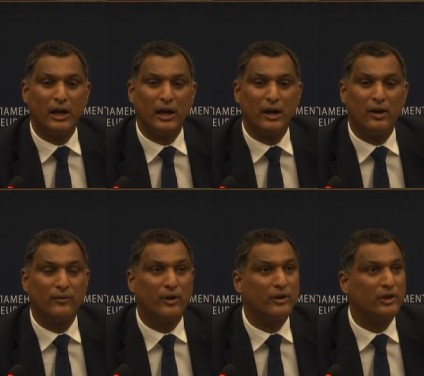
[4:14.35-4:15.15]

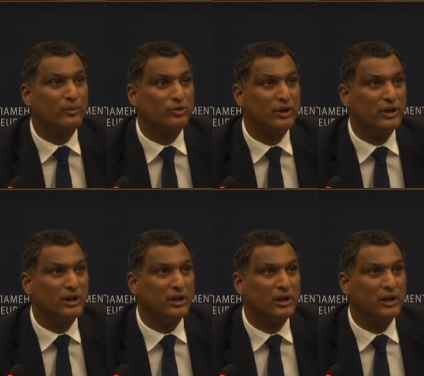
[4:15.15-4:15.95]
Lisbon
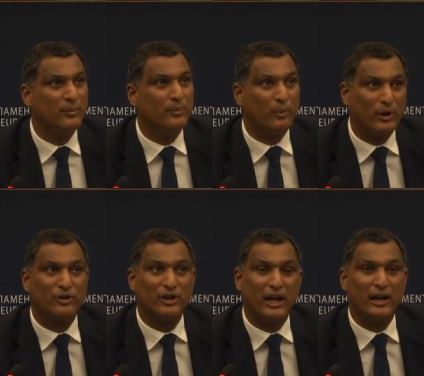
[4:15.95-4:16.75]
Treaty. But
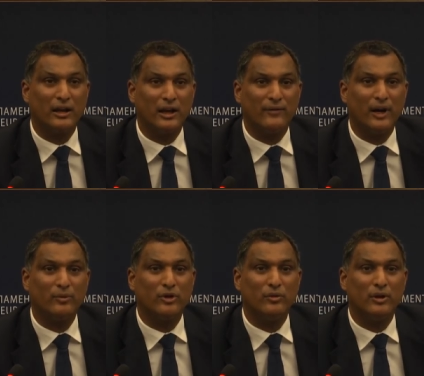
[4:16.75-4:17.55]
once again, if I am
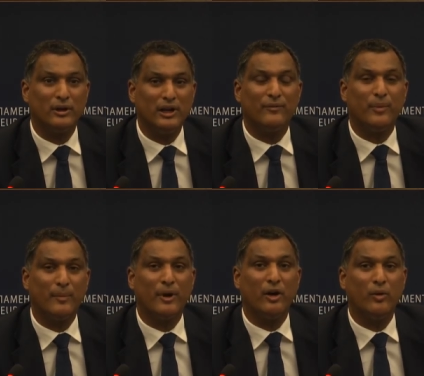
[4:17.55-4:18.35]
to live by
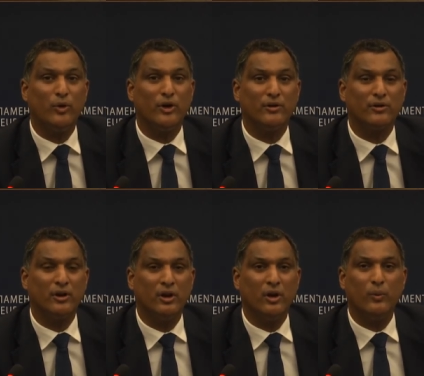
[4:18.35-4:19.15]
my own words,
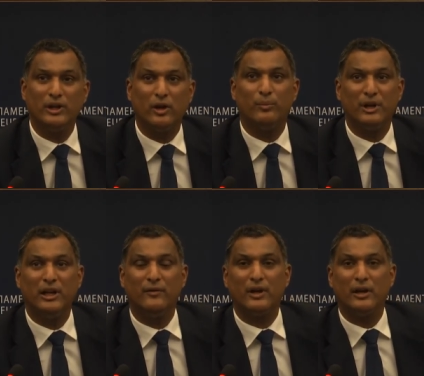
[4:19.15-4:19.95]
we don't
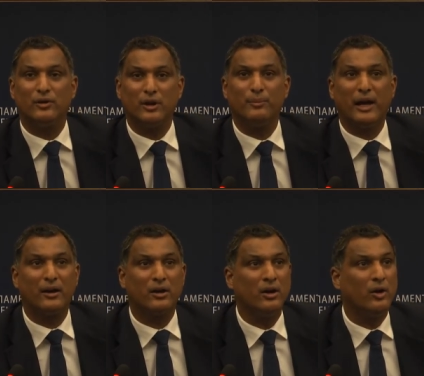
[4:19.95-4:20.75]
believe in looking back,
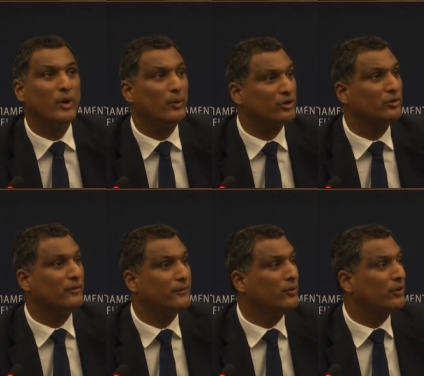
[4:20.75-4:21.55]
we want to
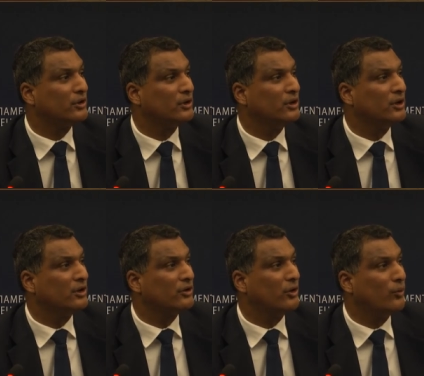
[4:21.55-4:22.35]
look forward.
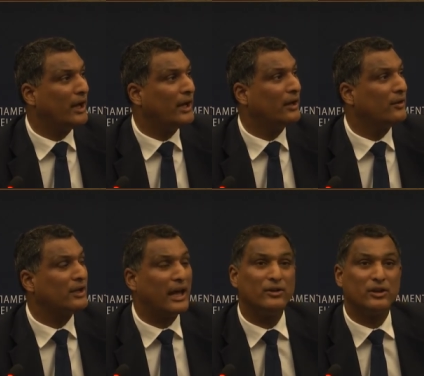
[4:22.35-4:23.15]
So where the
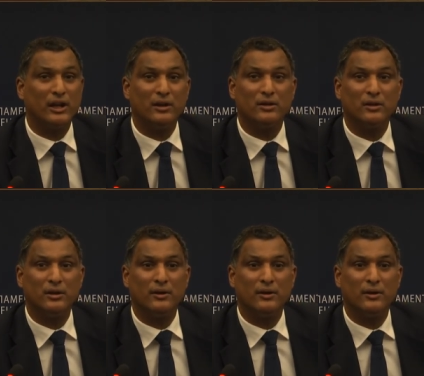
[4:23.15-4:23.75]
candidate,